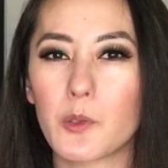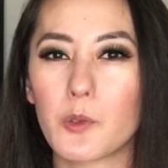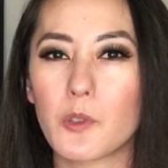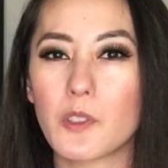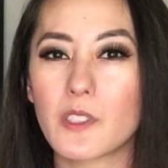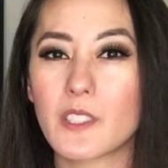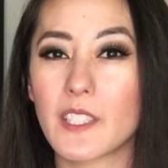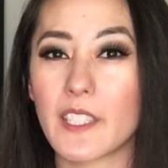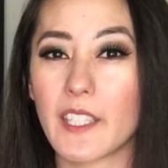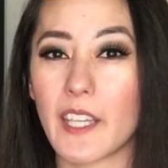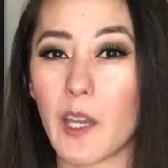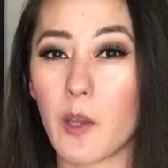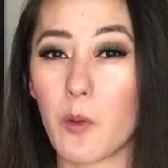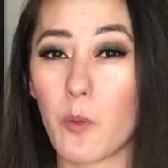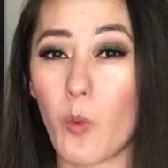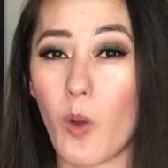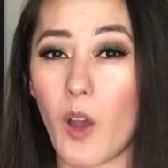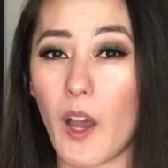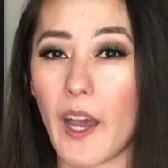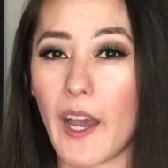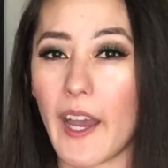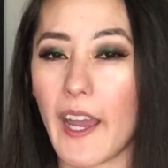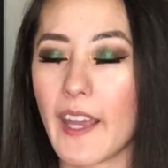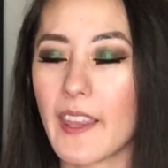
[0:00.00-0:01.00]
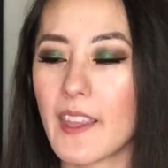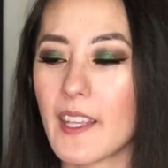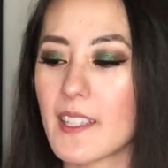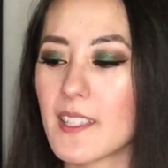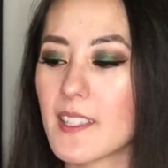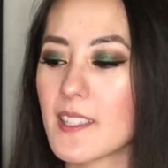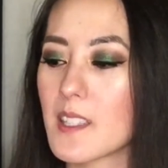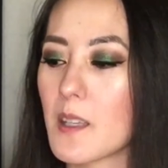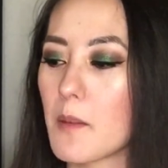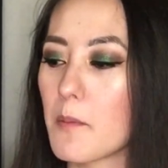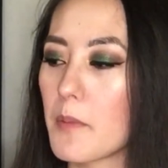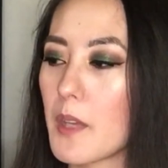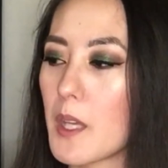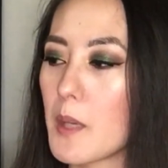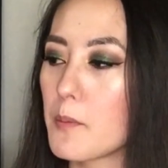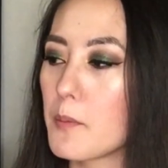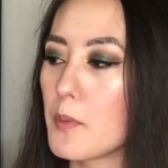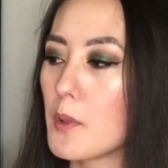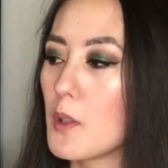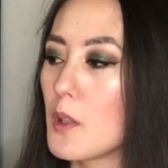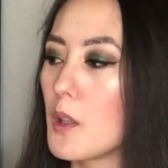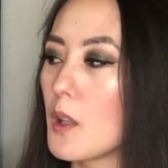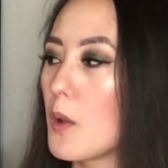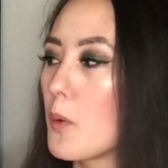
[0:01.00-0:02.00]
cool DIY that some
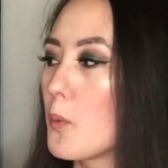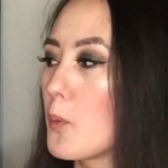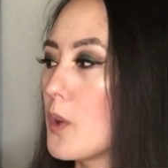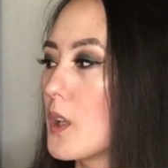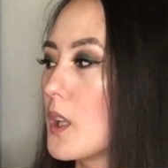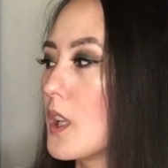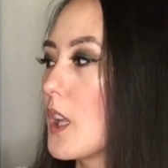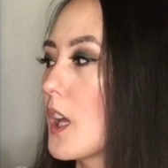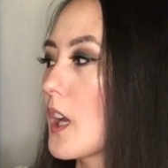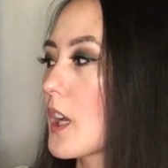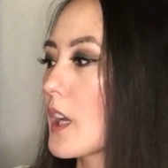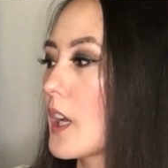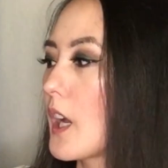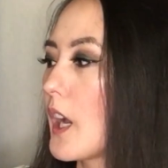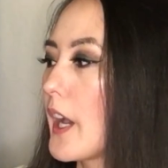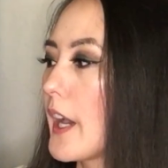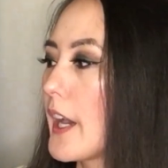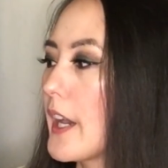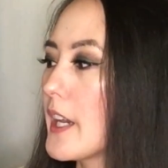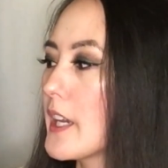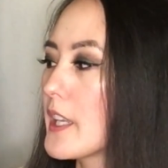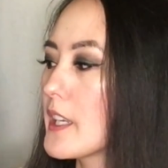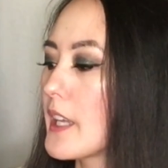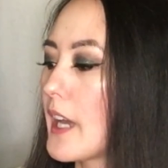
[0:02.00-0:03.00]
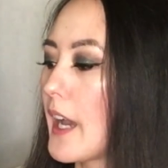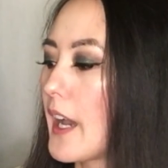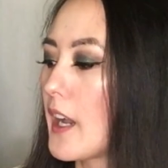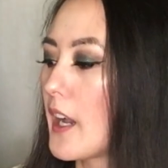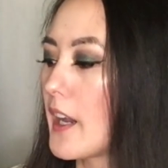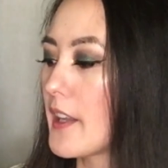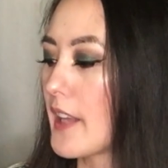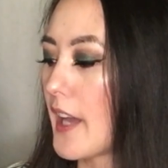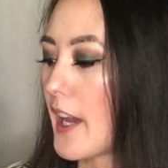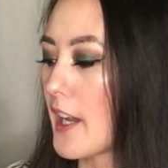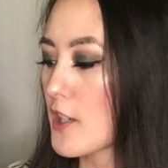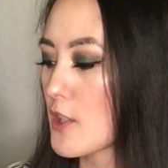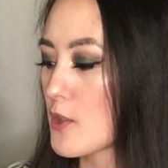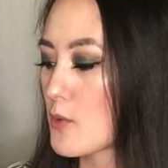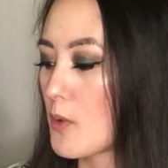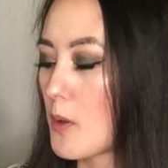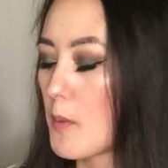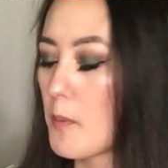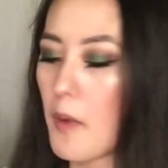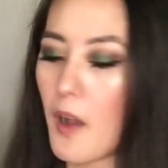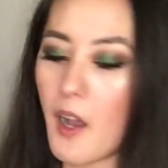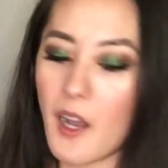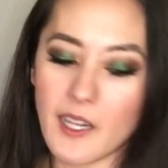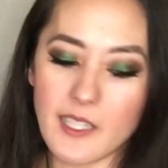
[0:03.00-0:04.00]
people will cut actual
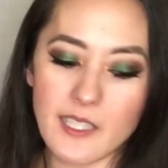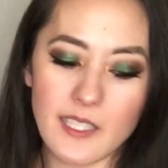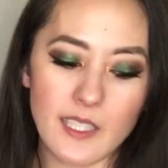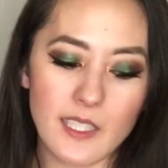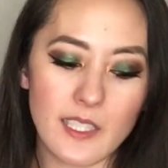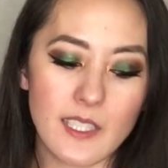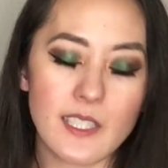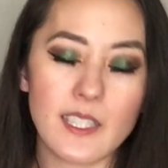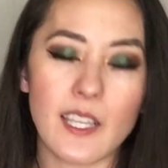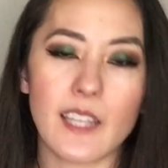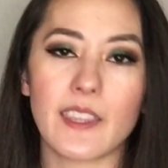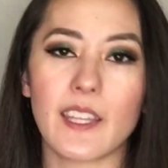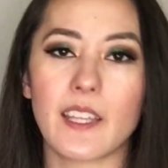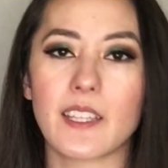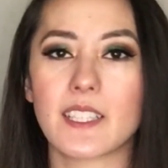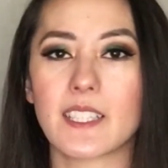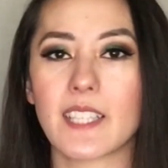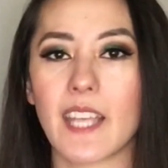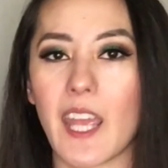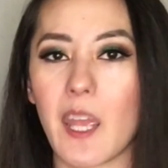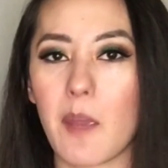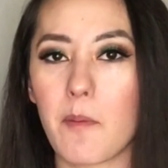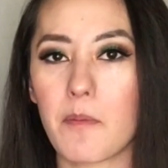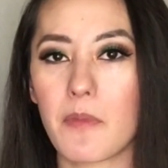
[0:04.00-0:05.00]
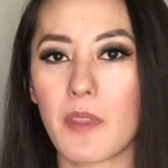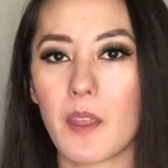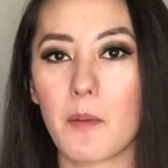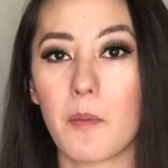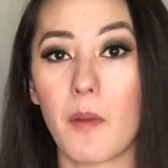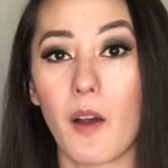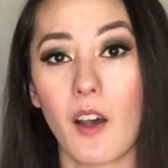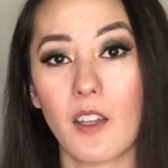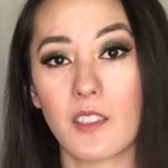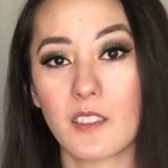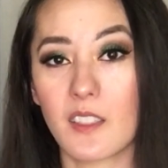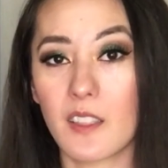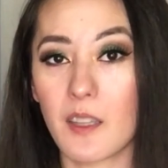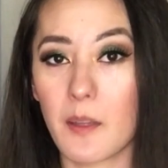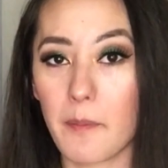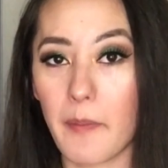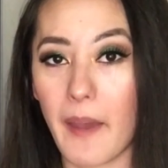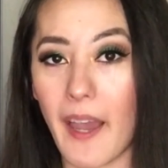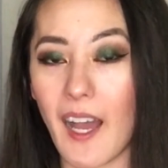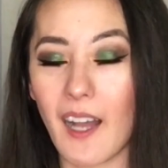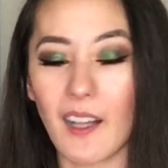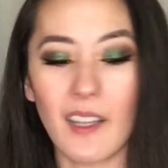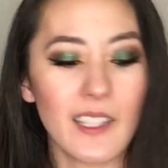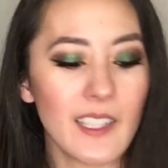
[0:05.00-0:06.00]
boxes and then tape them onto the
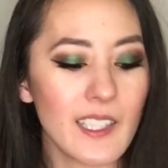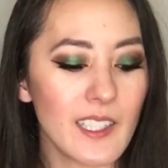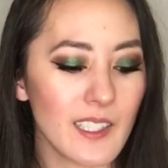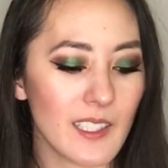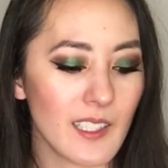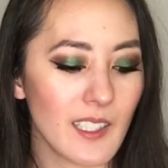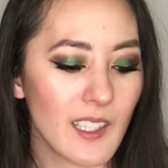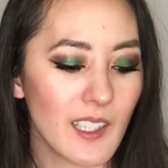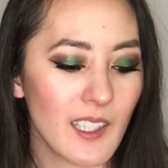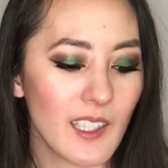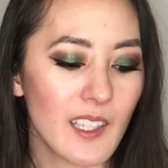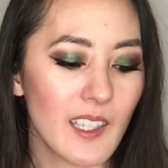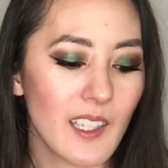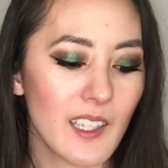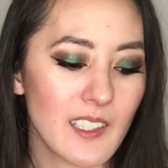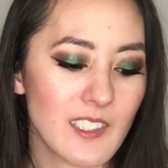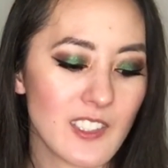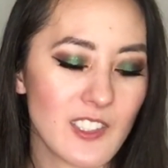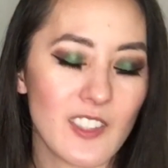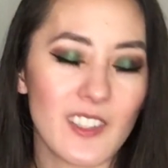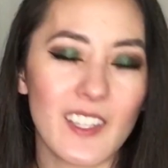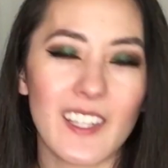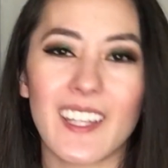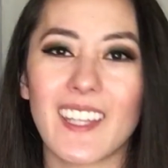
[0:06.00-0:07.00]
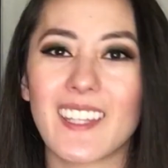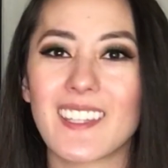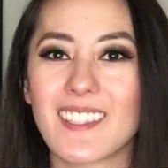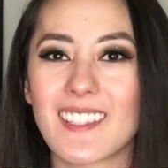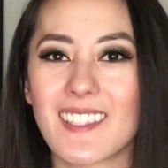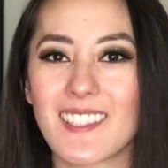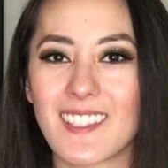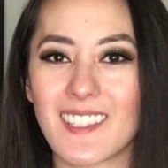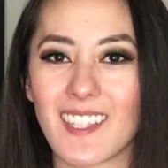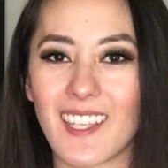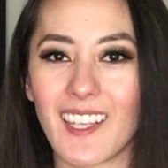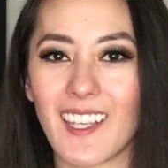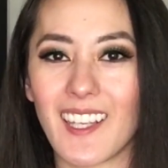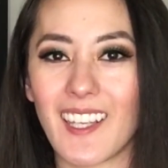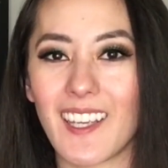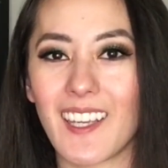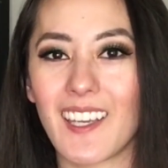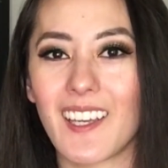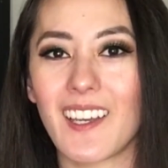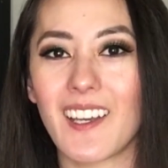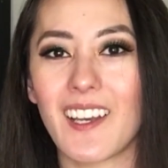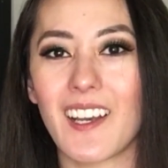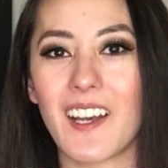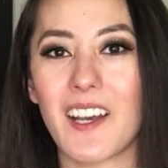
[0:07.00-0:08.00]
palette so they can see
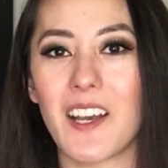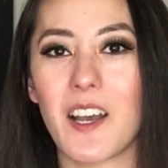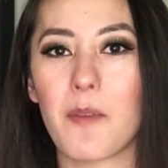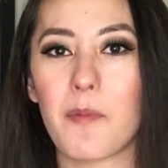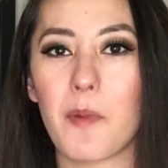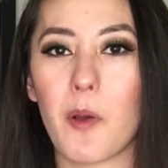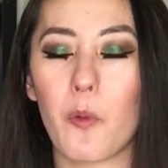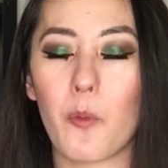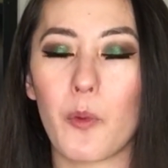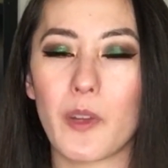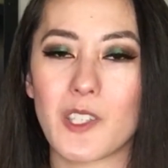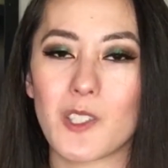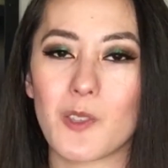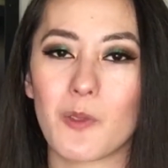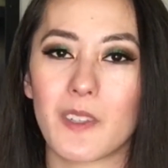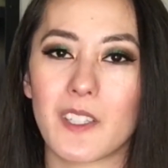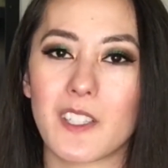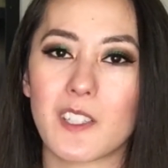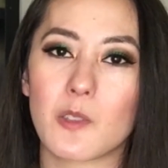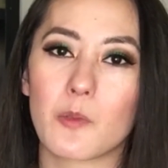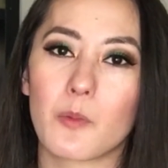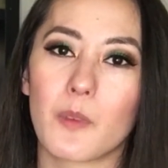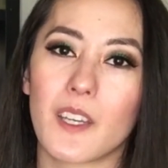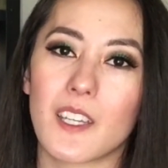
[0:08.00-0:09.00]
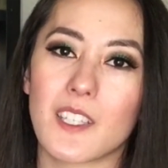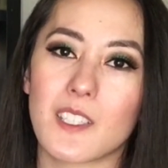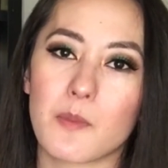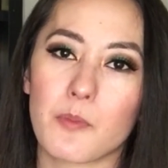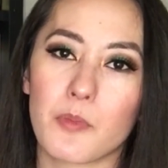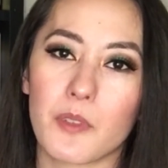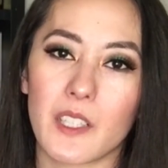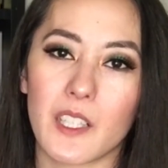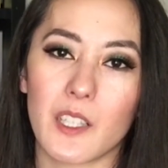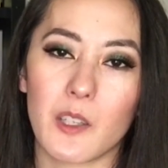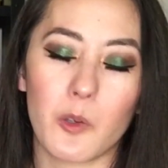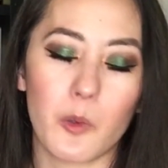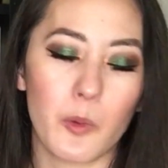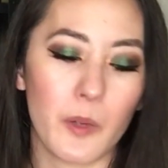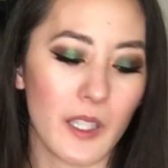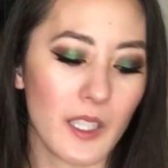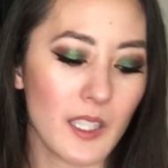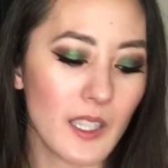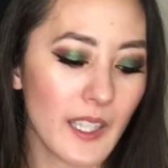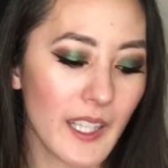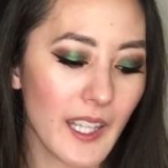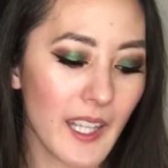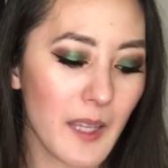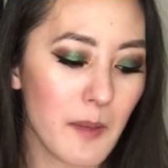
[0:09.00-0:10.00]
which one is which pretty
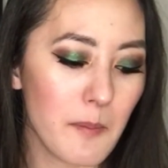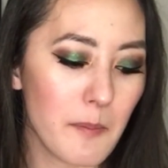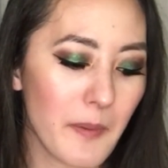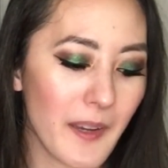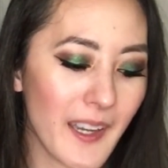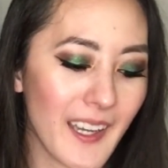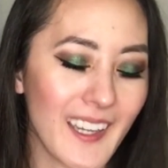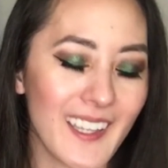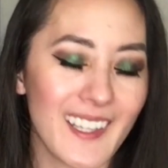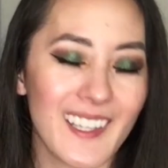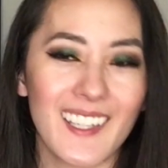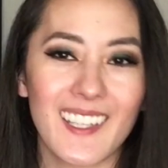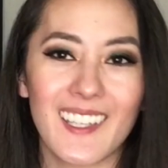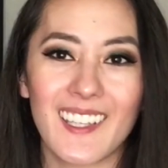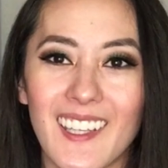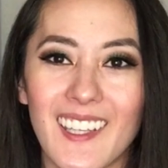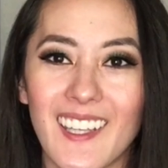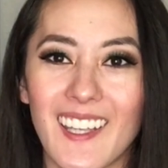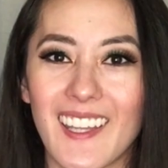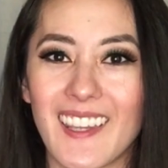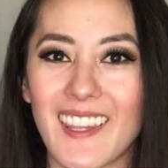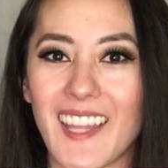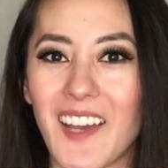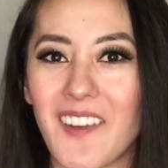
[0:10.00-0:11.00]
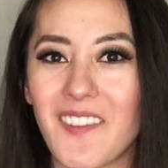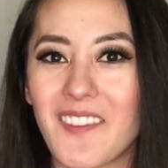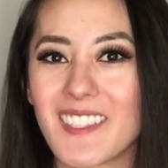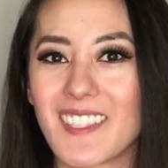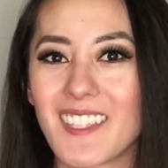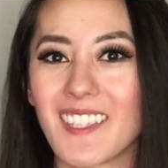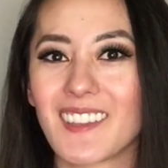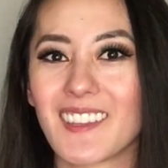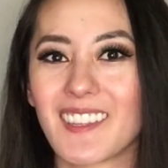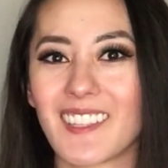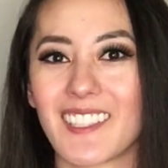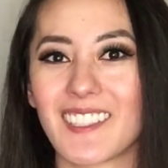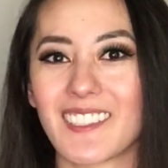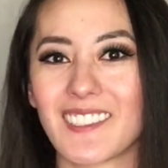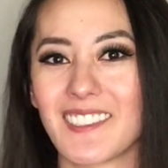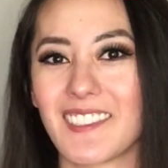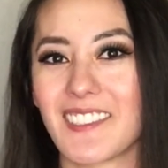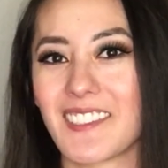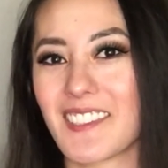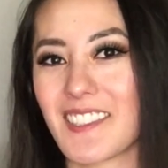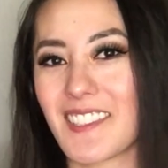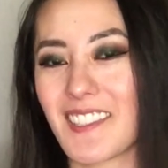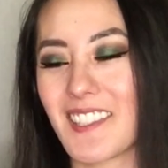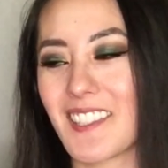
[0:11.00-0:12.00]
quickly, but that was a
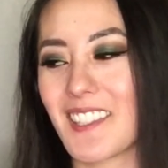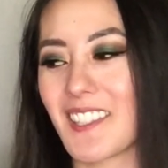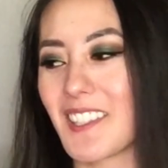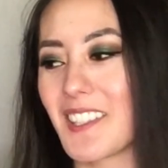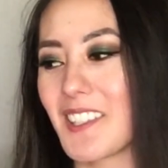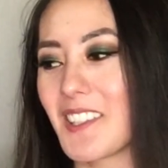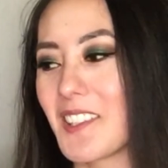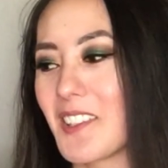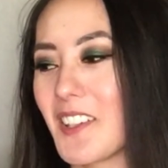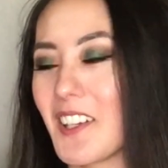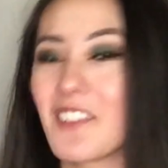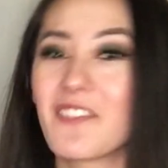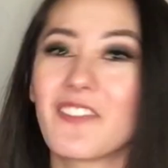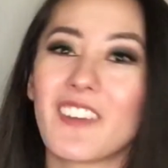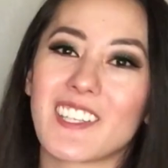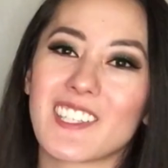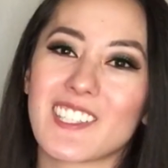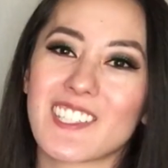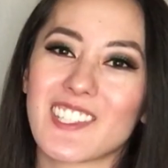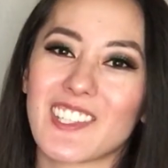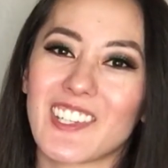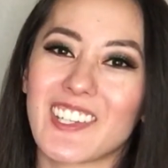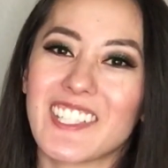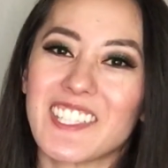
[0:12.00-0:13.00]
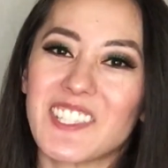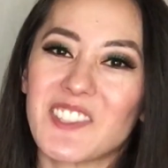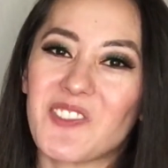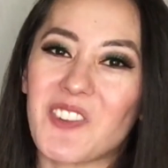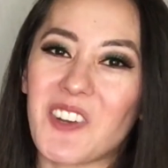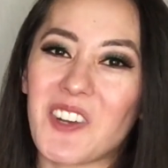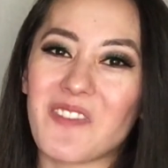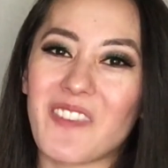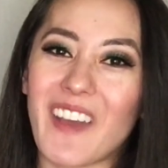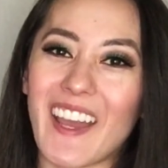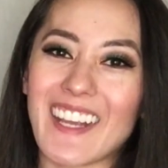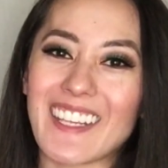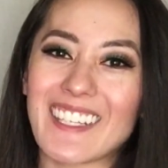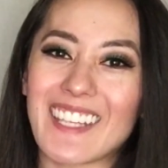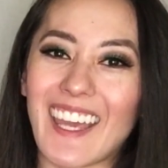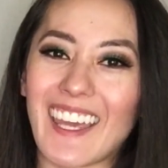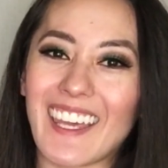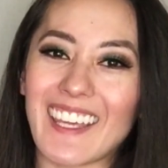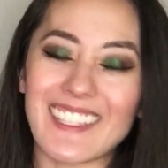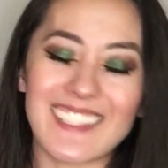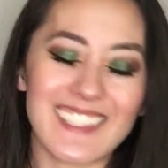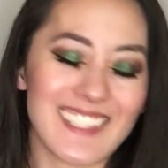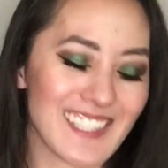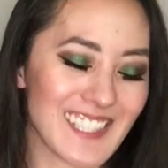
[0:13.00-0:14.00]
little too adventurous for my
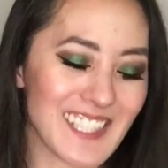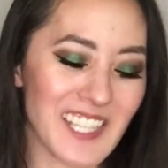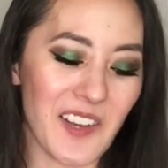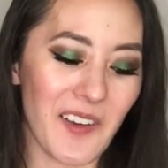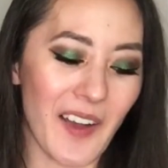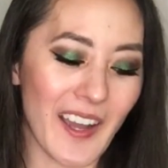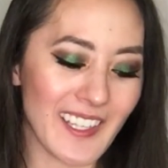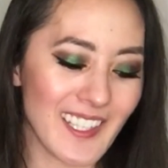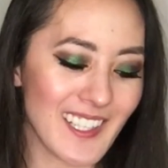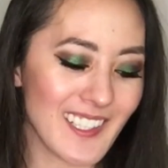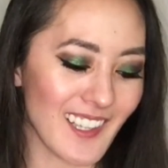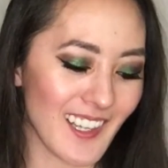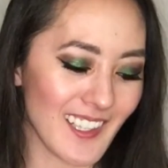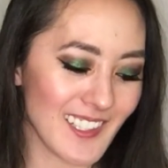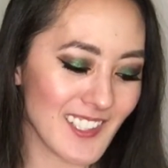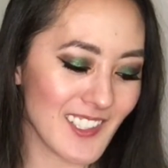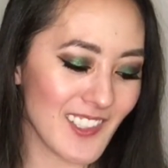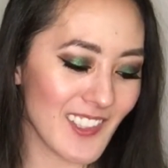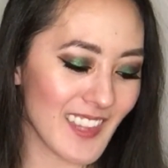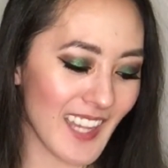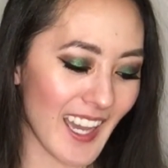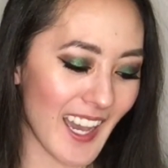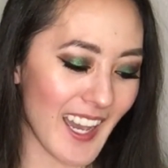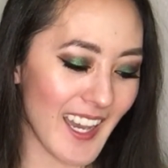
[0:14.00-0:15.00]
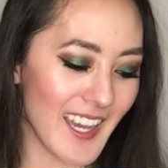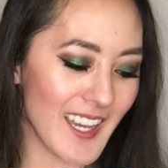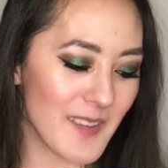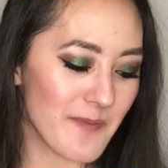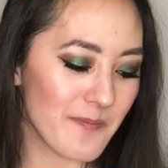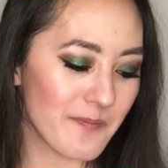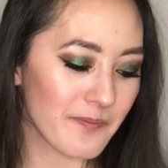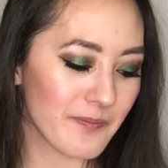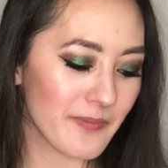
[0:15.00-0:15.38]
taste, so I did not do that.